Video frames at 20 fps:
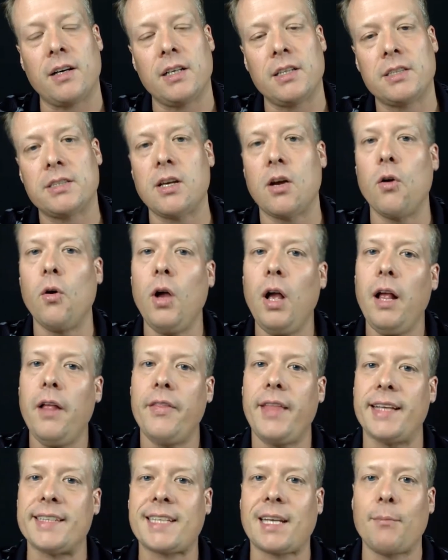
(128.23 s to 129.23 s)
So
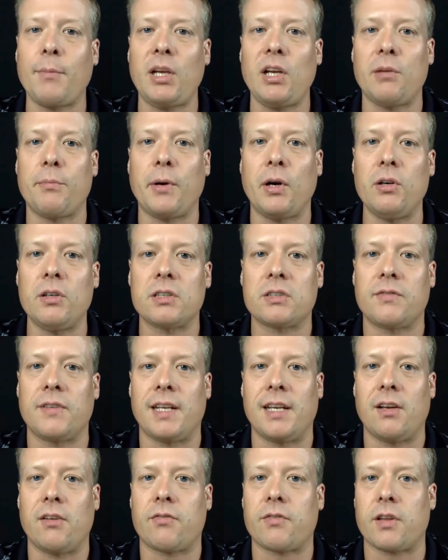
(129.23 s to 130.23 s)
that's going to be your bonus
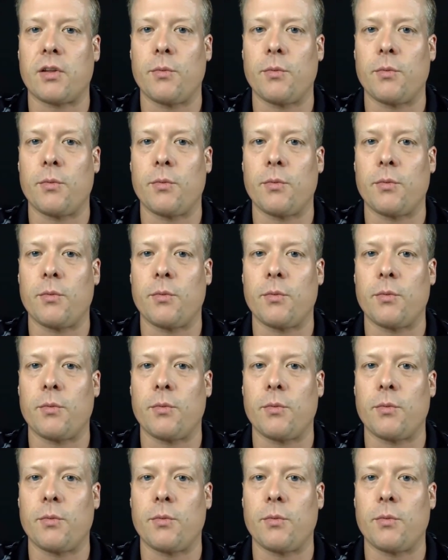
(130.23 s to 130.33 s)
video for